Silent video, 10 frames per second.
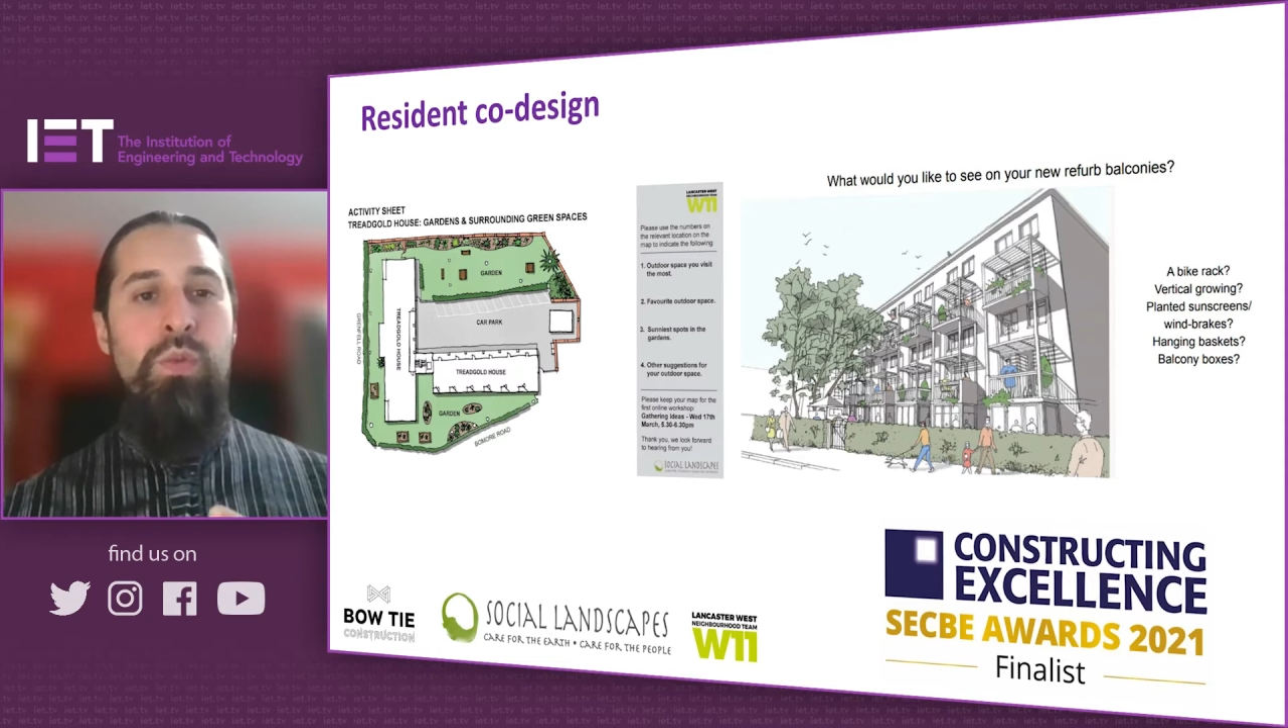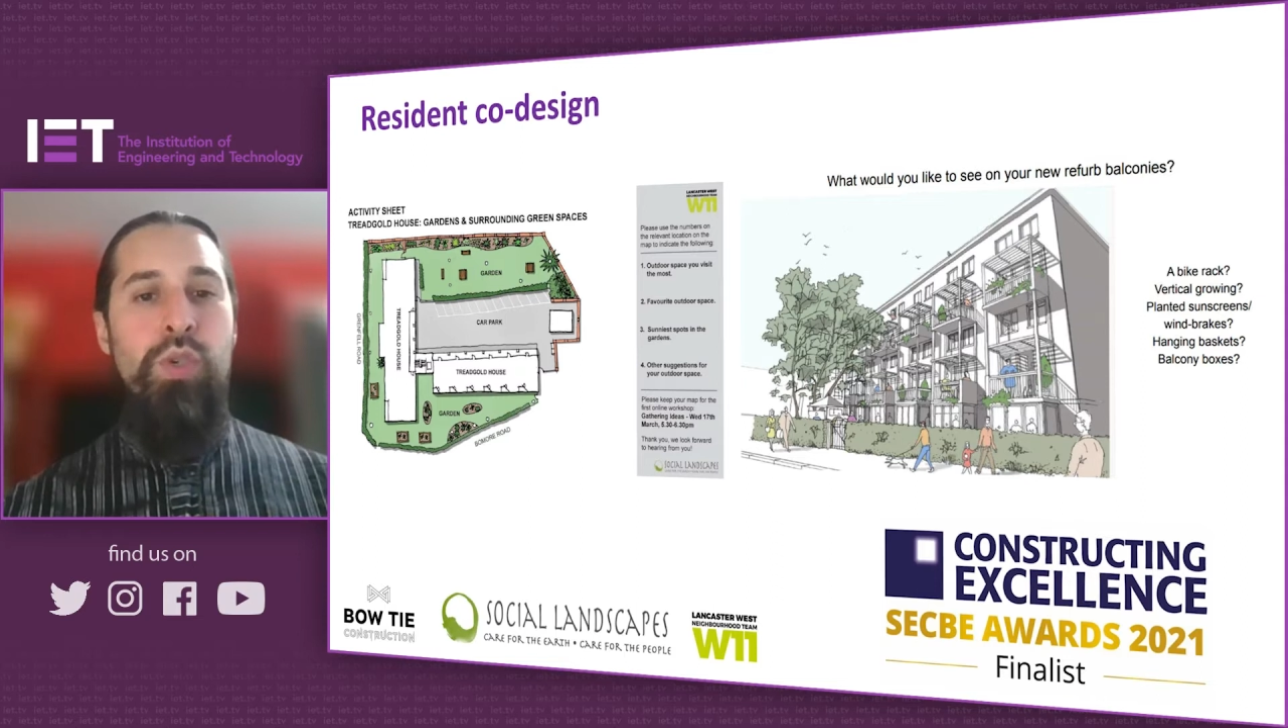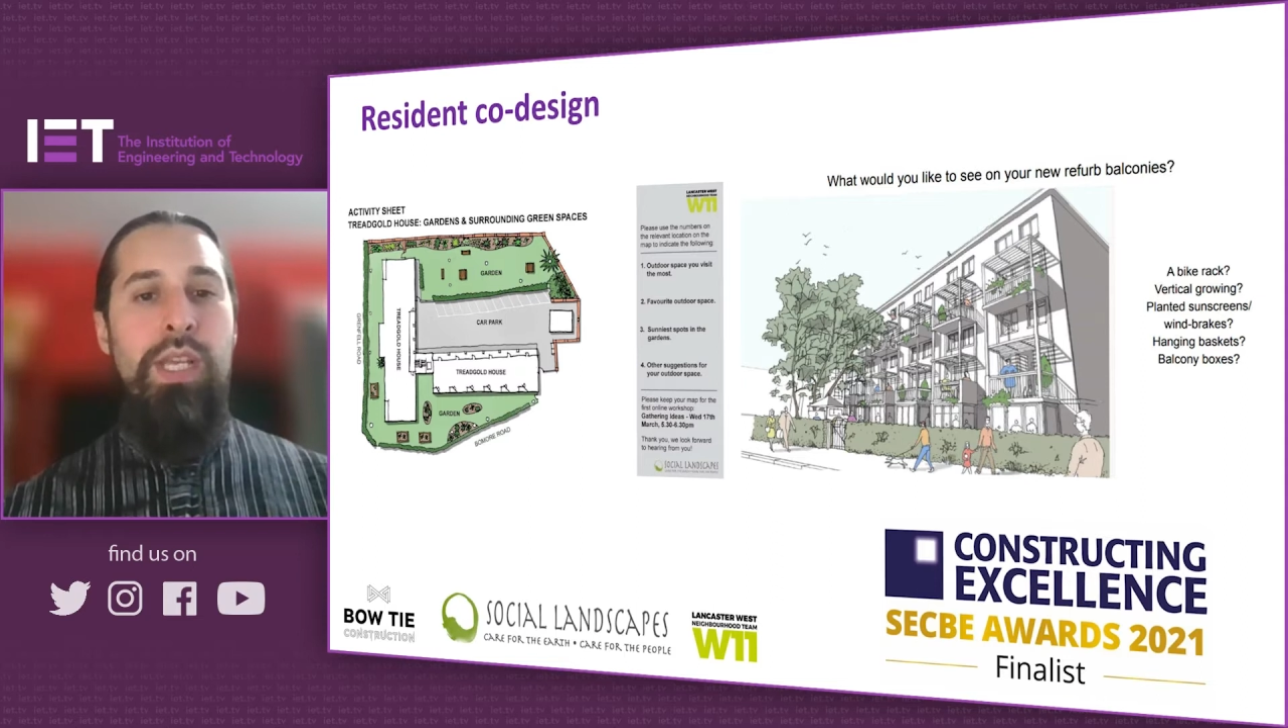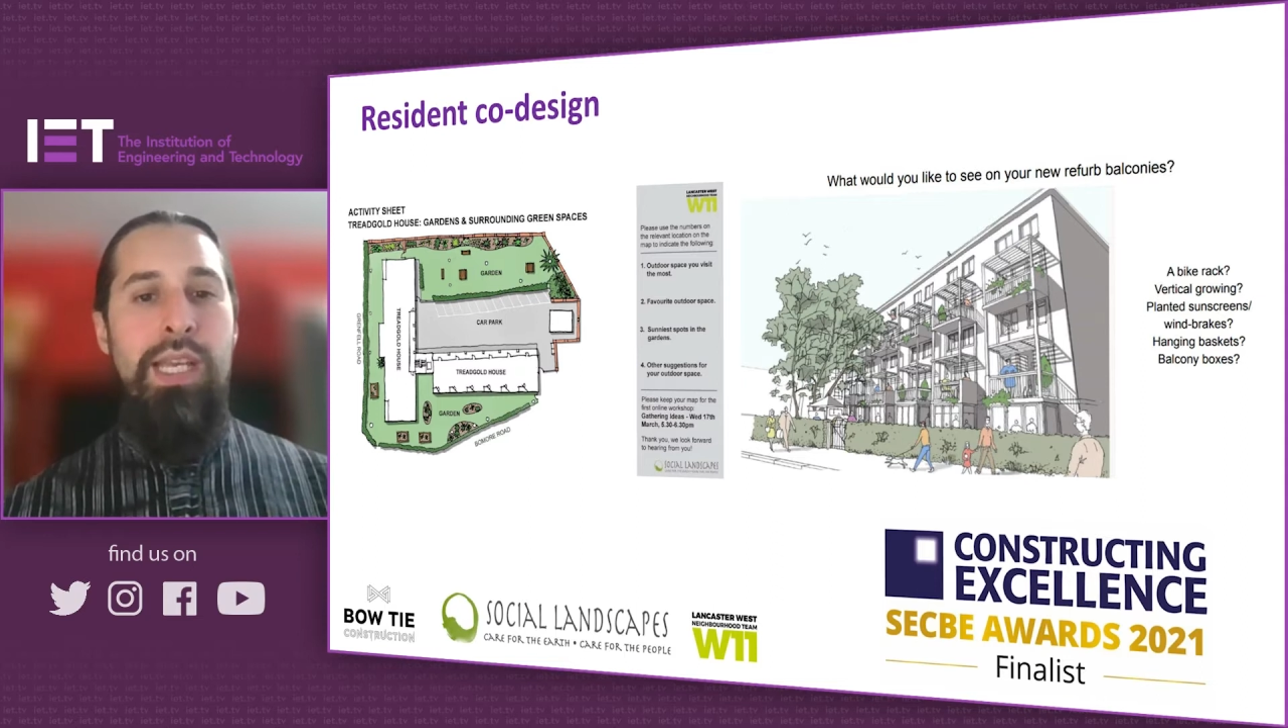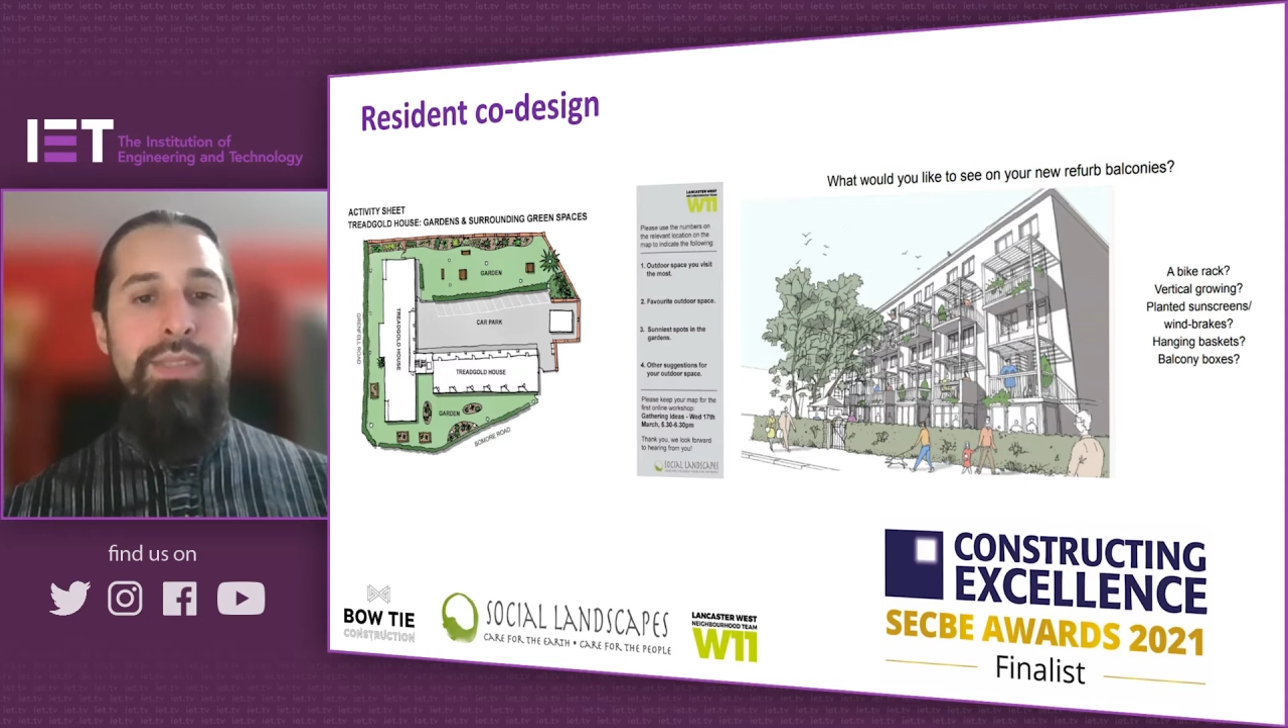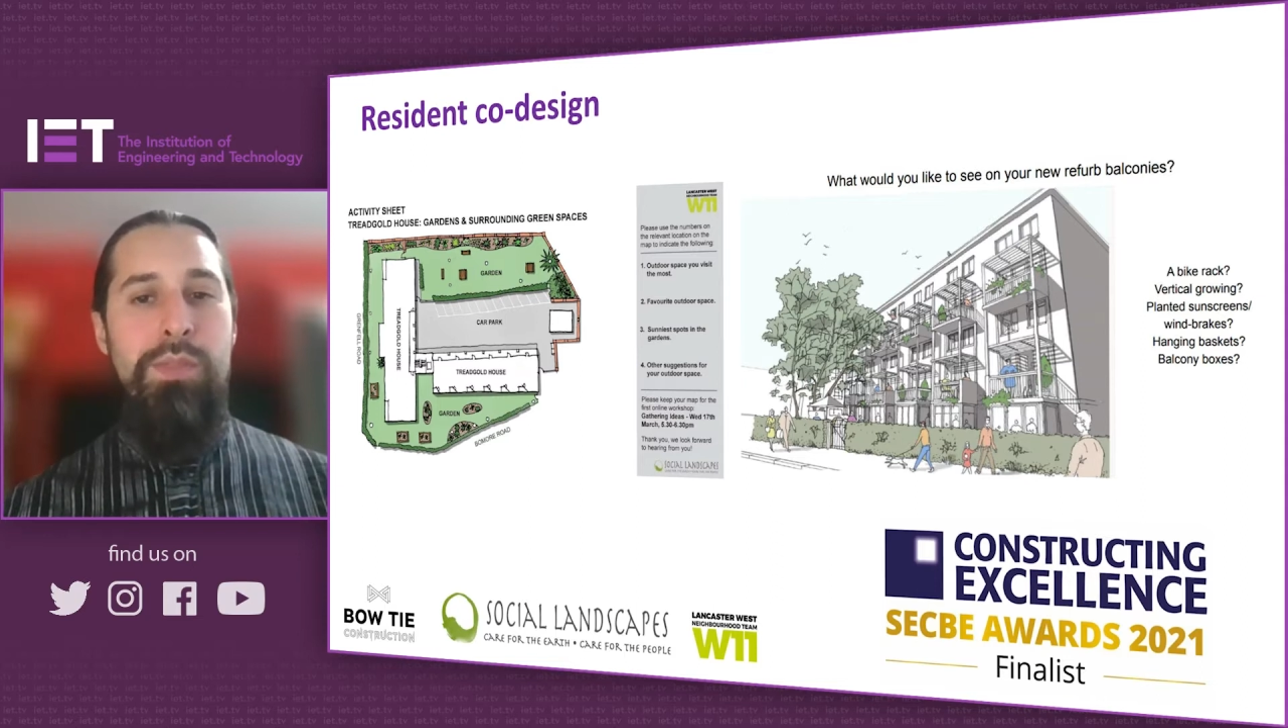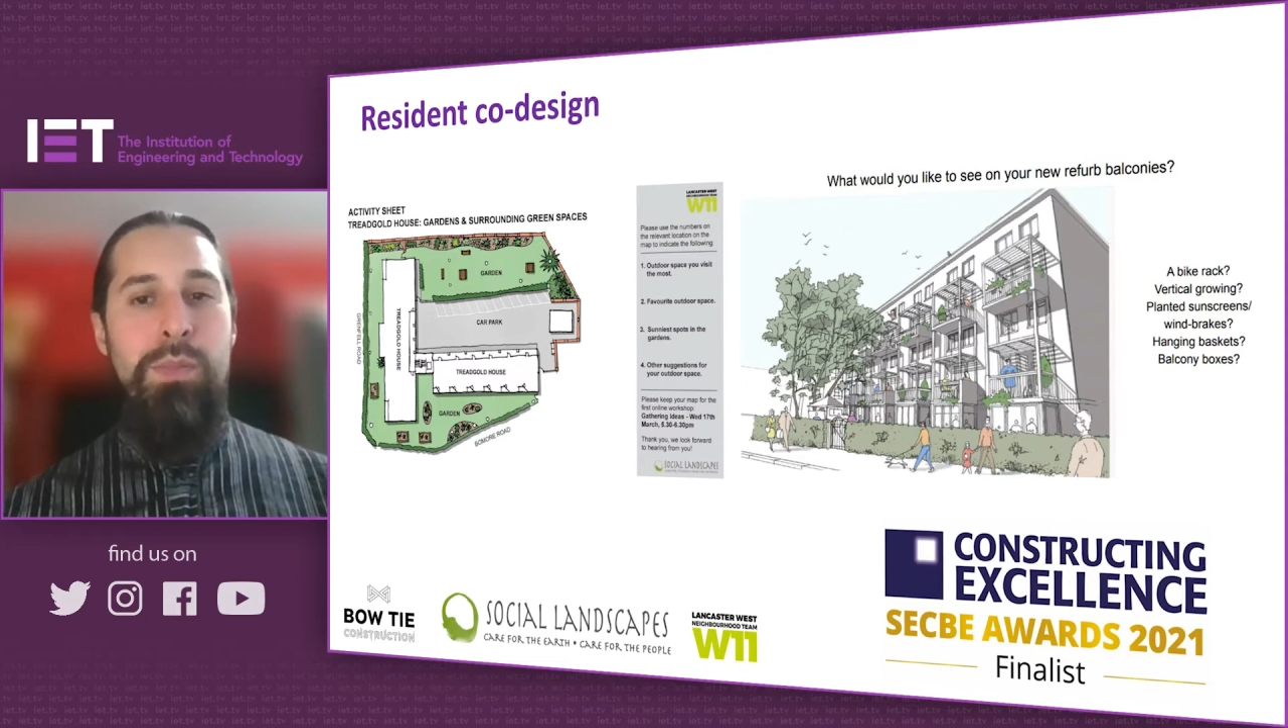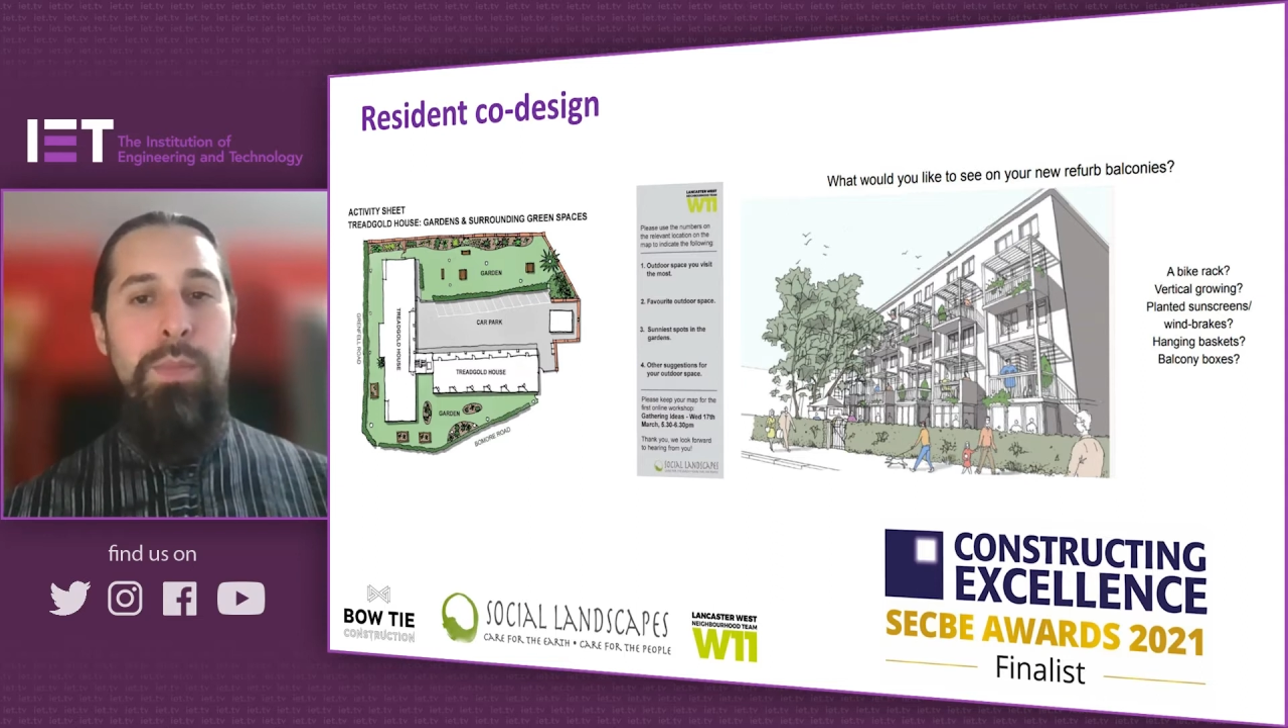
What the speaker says: what it is that's